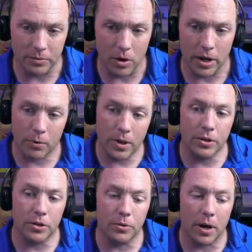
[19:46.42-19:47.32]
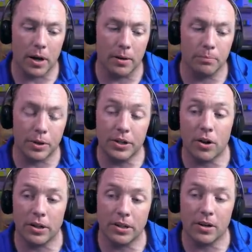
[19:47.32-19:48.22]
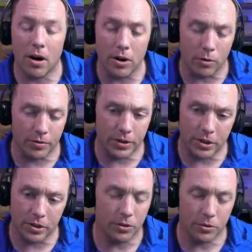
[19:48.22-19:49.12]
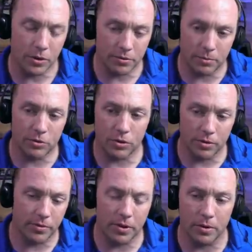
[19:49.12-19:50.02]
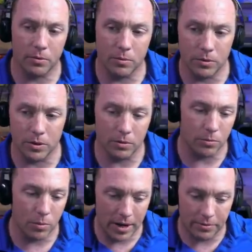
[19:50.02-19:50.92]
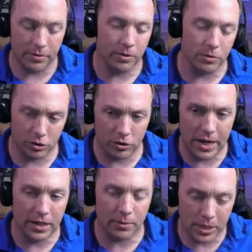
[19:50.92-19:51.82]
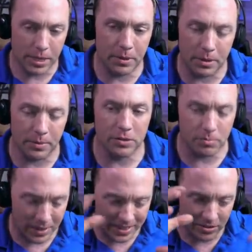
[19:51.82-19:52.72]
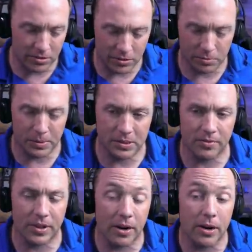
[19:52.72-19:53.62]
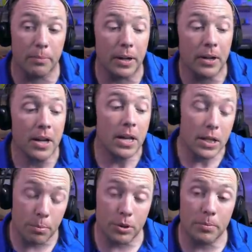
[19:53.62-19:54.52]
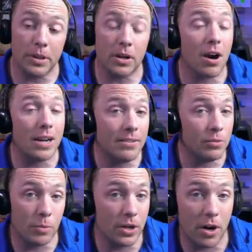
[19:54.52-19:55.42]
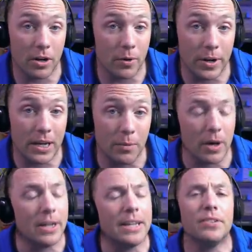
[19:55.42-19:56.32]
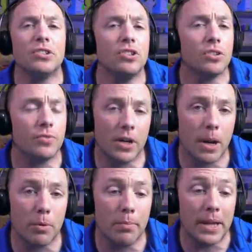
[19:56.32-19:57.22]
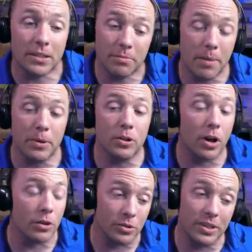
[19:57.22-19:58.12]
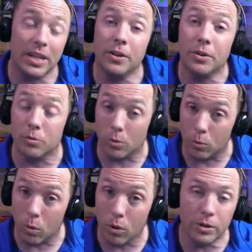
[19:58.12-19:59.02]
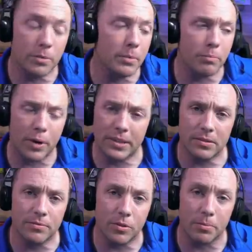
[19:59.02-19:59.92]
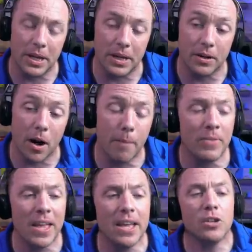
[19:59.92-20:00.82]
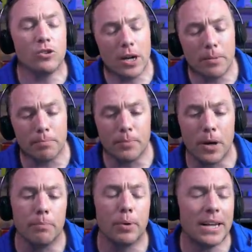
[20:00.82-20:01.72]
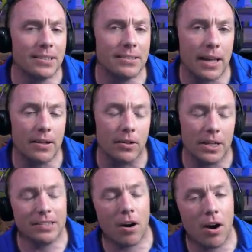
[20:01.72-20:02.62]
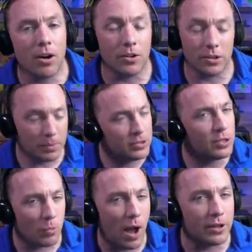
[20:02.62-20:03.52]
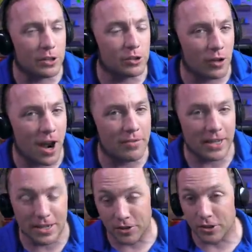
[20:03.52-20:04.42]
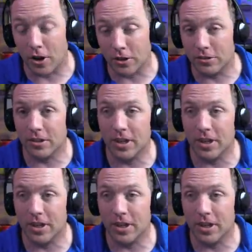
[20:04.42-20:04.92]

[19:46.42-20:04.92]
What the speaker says: Rot. I want you to bring your dog in the car, and hopefully you have some sort of way of restraining them or keeping them in a specific area, but you put them in the car even when you're not going anywhere. And if it's just for a couple minutes, maybe your dog goes in, you can reward them and praise them for being calm. Try to break the cycle. It's hard, especially while you're driving, if your dog's